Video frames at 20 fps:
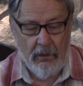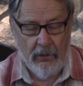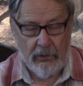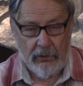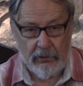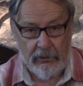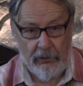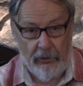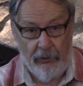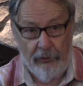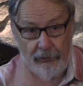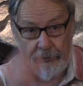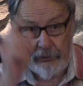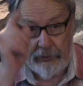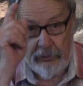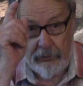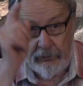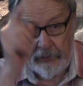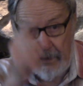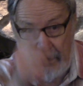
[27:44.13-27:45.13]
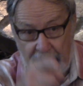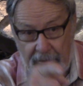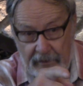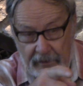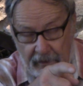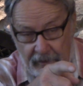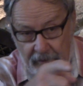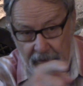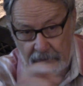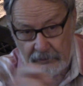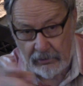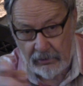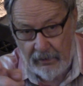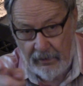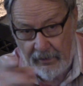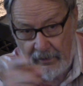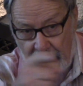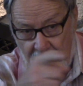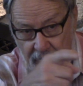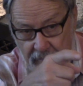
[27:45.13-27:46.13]
close to that kind of
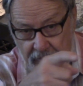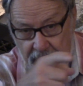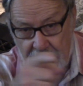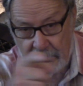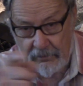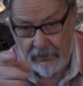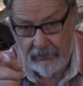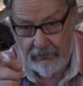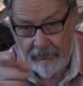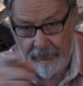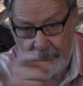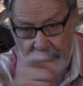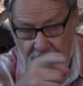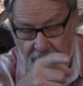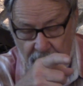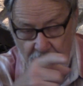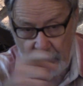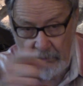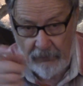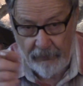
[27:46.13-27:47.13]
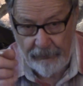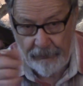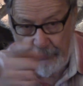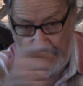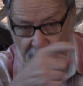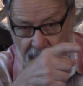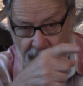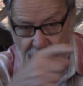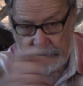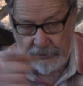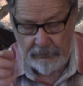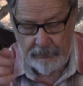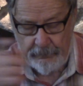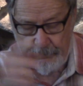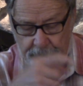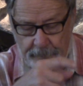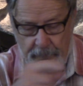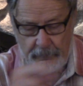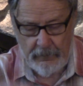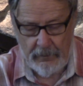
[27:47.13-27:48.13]
tracks, real fresh,
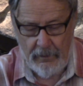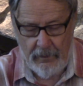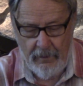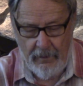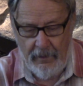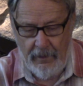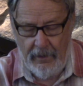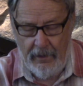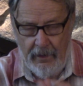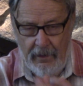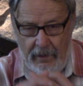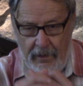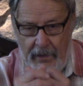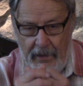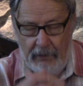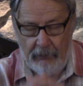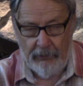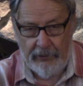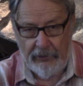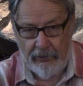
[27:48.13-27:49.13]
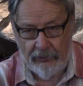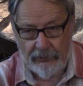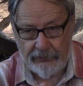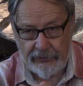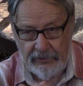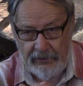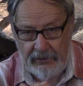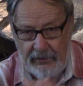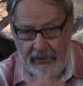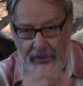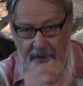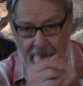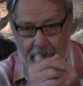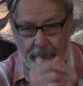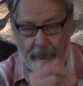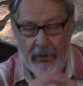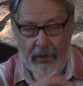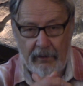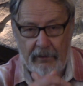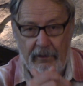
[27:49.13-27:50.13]
and we don't see that
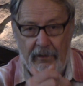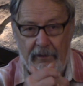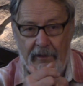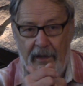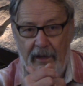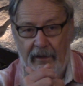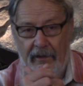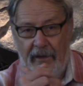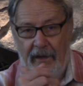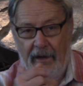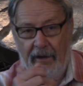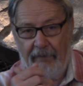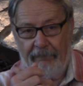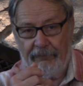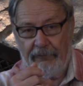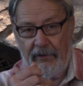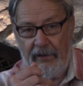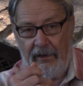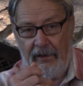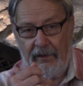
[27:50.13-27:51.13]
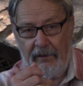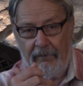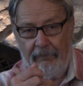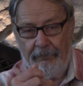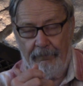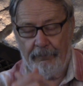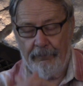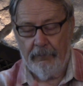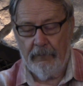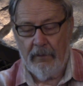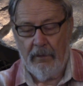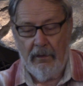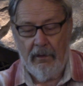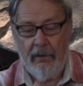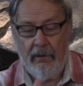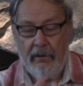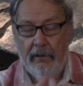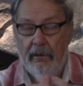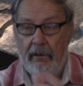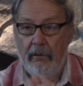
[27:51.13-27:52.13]
buck in that half day,
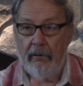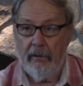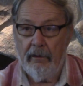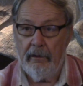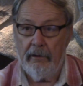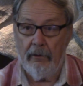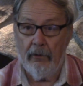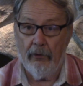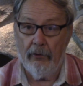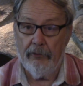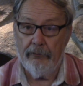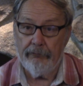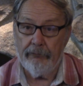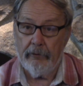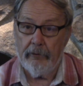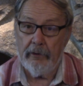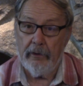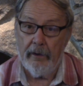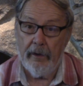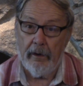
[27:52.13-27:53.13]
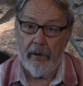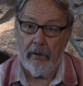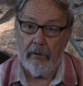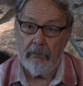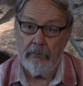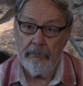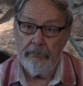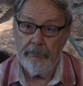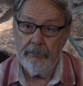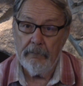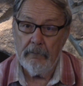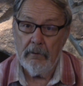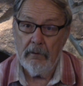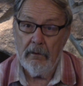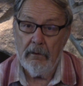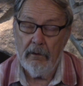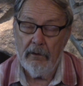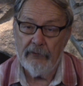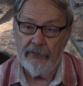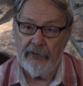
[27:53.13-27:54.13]
he knows we're there.
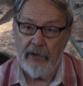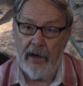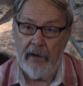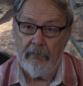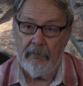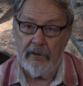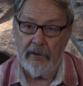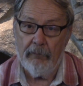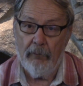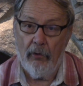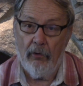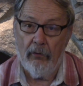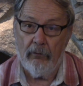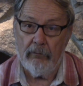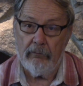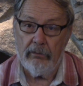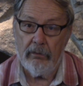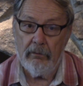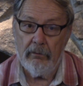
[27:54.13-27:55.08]
It's time to move.